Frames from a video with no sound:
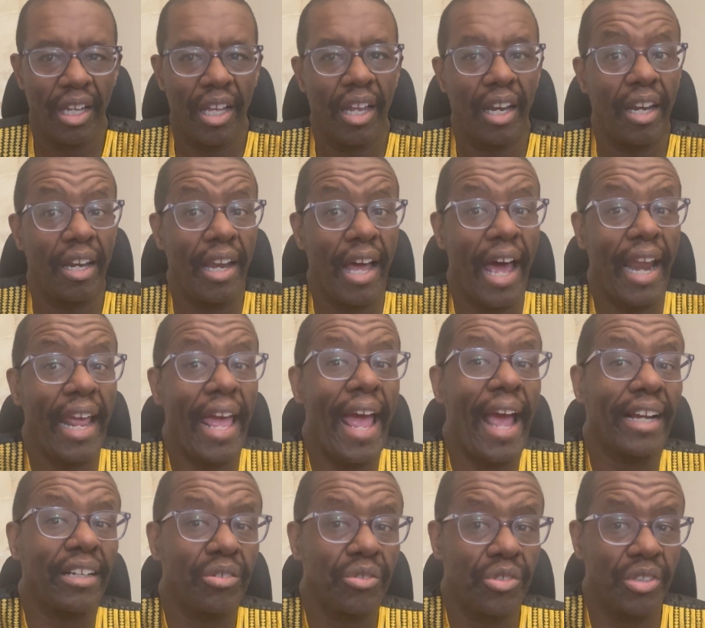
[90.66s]
not
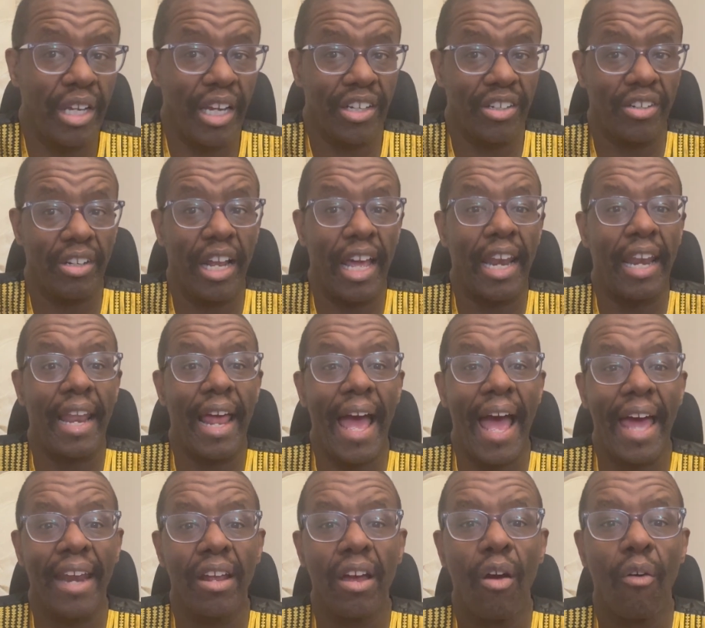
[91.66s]
accusation and
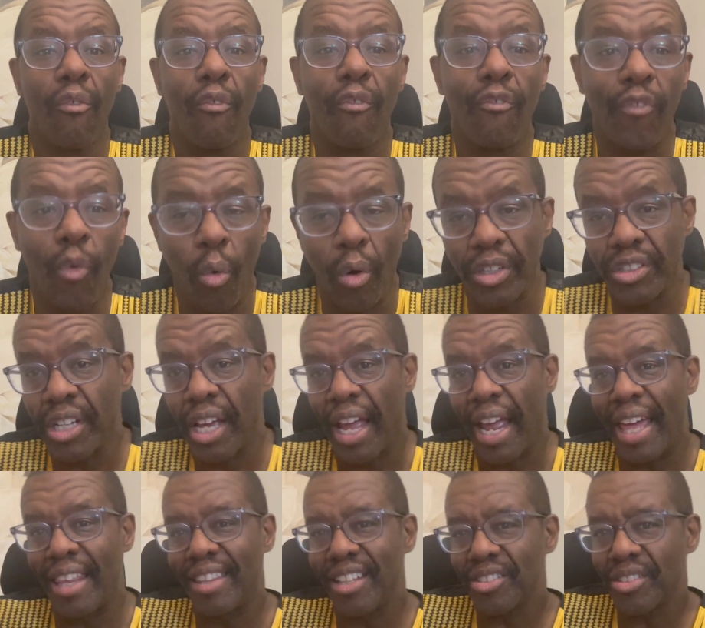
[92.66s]
not force.
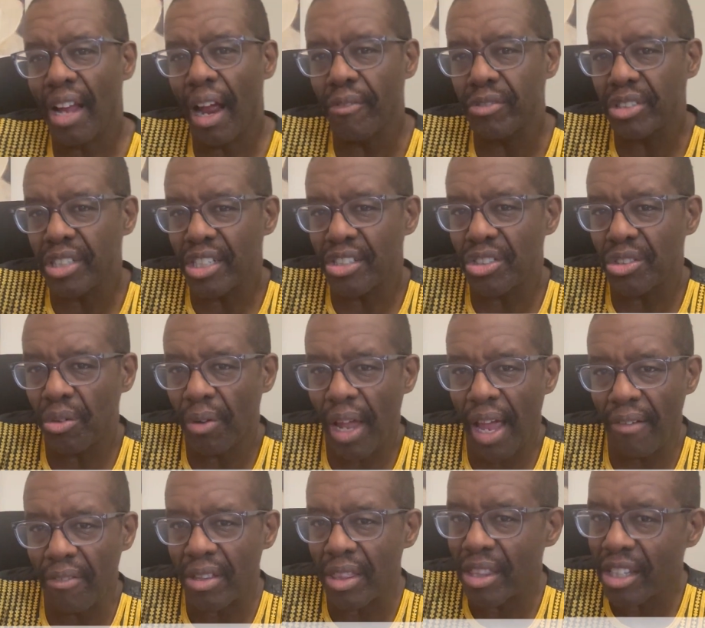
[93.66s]
And this conversation you're
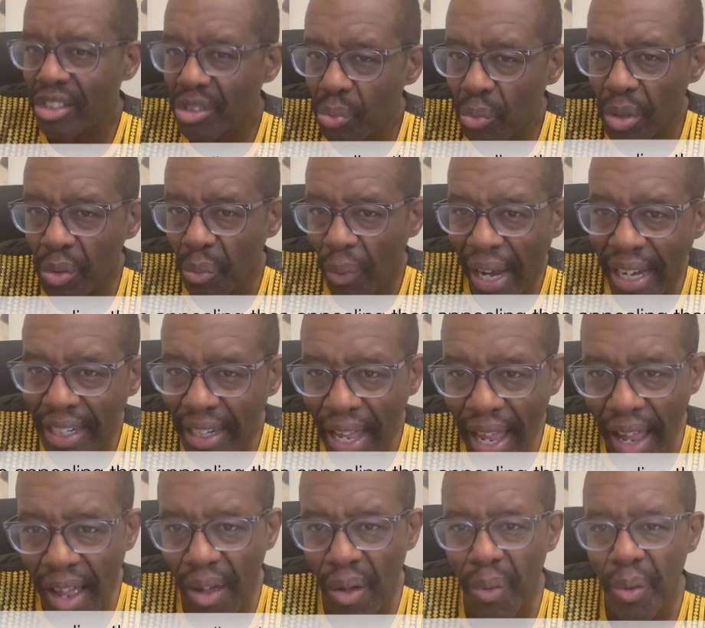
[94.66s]
having, this one right
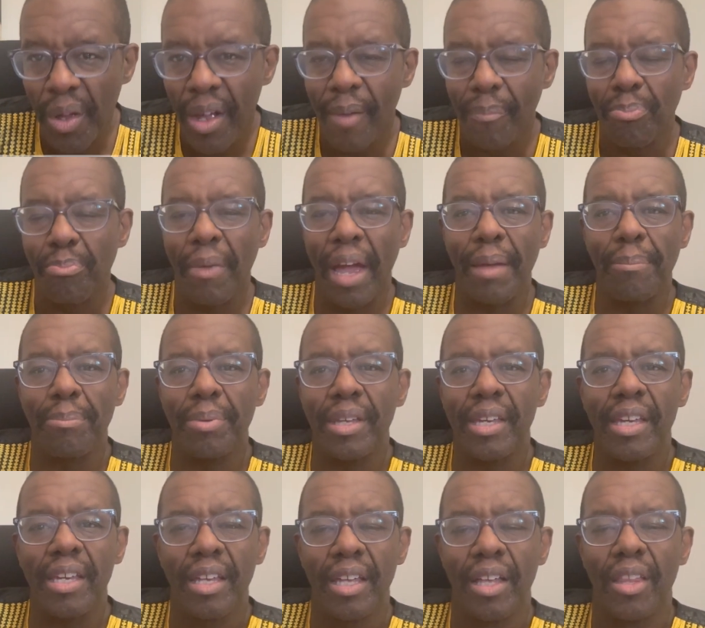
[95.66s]
now, might
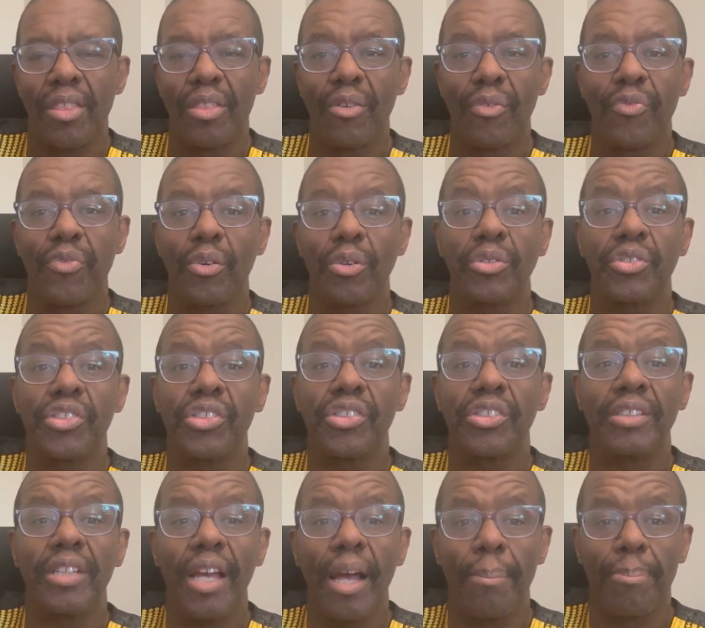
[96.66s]
be the first
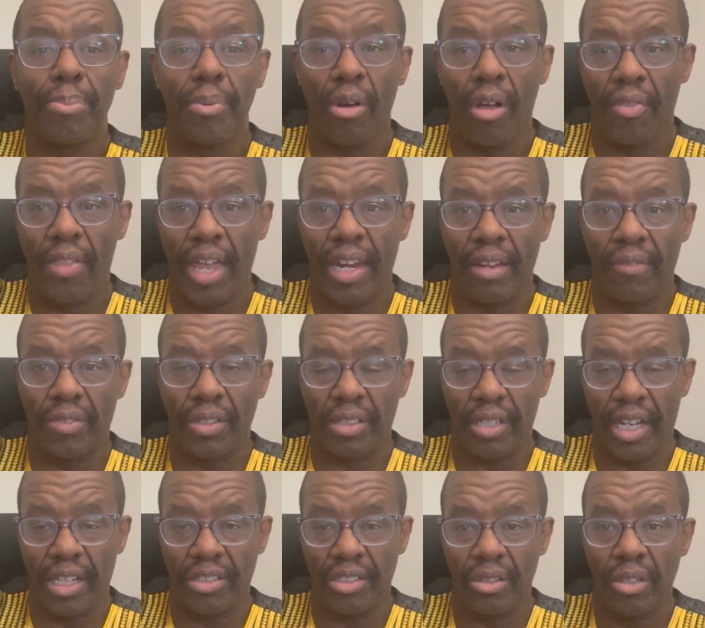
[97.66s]
step on that
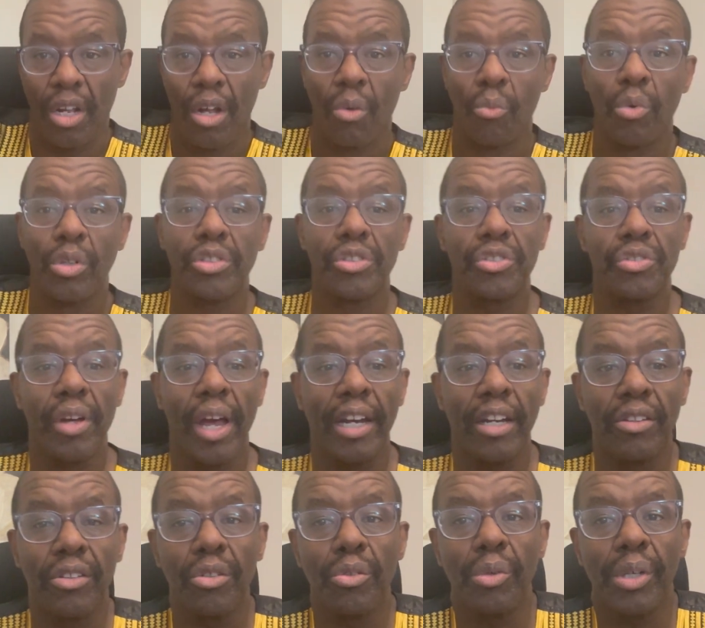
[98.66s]
invitation. What you're trying to
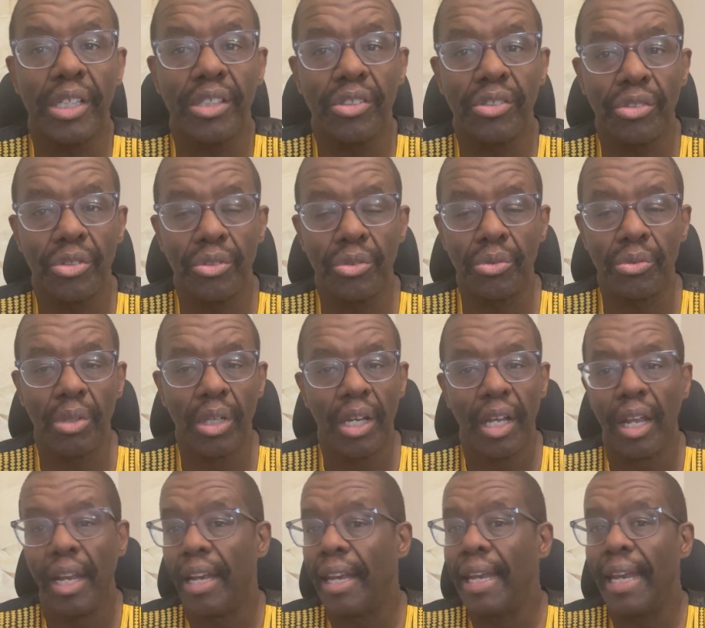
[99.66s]
do is to
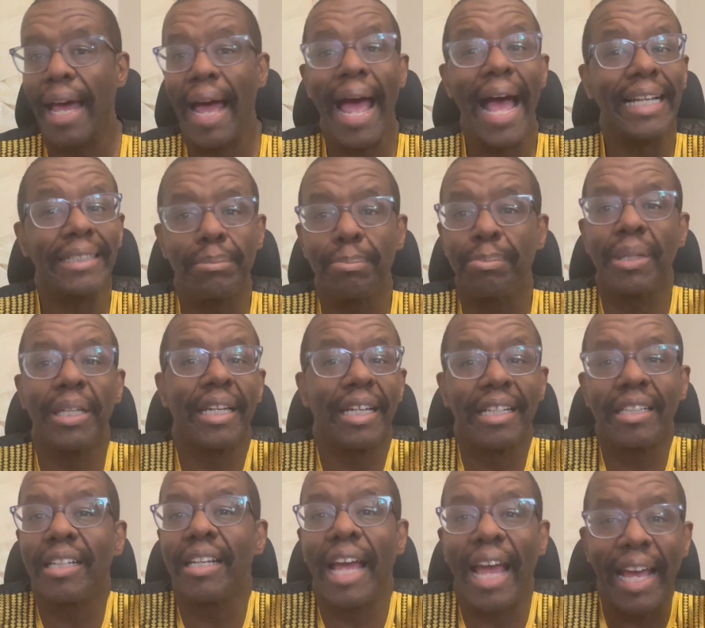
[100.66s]
not be
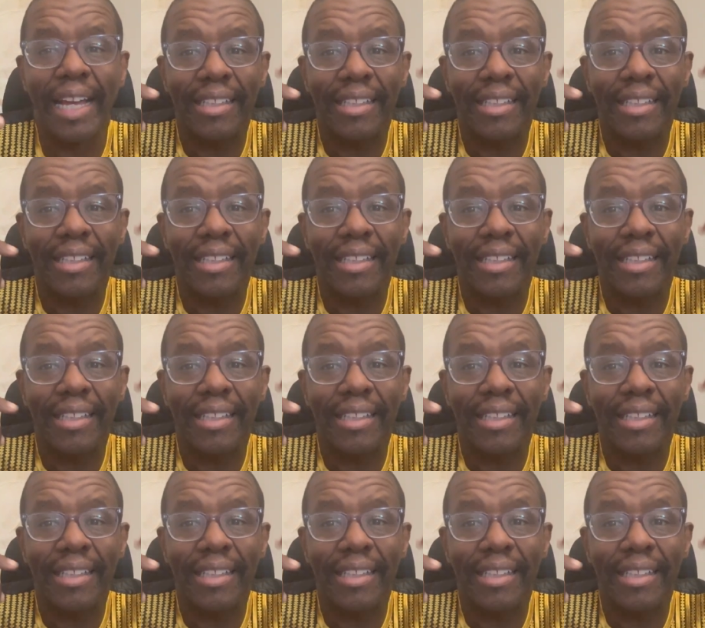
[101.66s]
in a